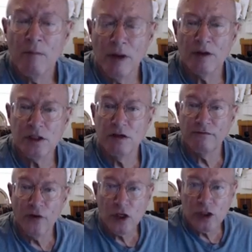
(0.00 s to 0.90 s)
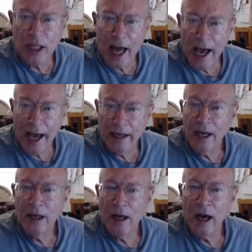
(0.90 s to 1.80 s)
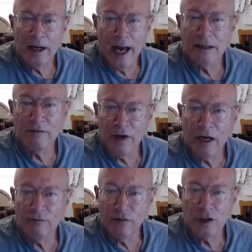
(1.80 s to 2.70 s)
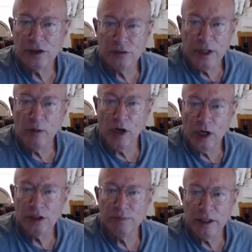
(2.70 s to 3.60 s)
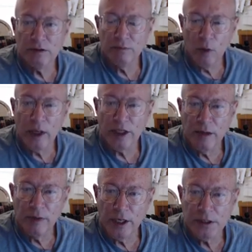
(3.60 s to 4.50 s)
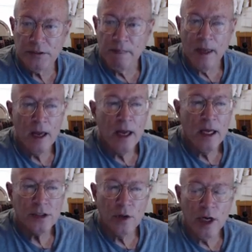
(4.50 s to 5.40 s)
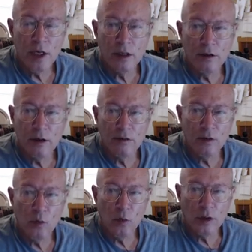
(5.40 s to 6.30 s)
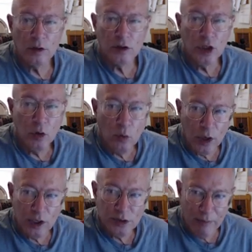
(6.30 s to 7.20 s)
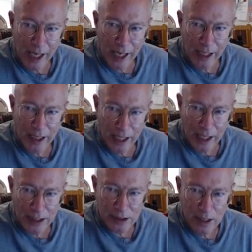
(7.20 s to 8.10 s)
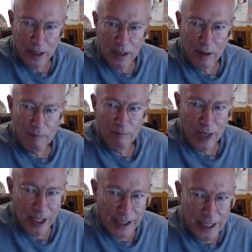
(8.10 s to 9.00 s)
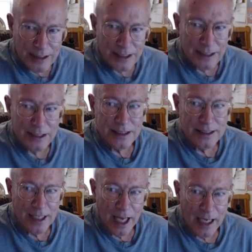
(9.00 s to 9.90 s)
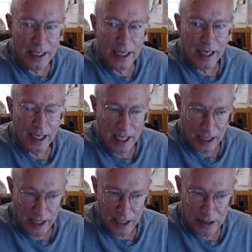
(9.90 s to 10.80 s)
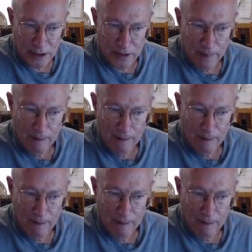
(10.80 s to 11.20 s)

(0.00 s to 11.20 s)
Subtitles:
But it's in the first line, not the very first 3 words, but it quickly appears. And so here, what the 2 words mean is Peleus' son Achilles.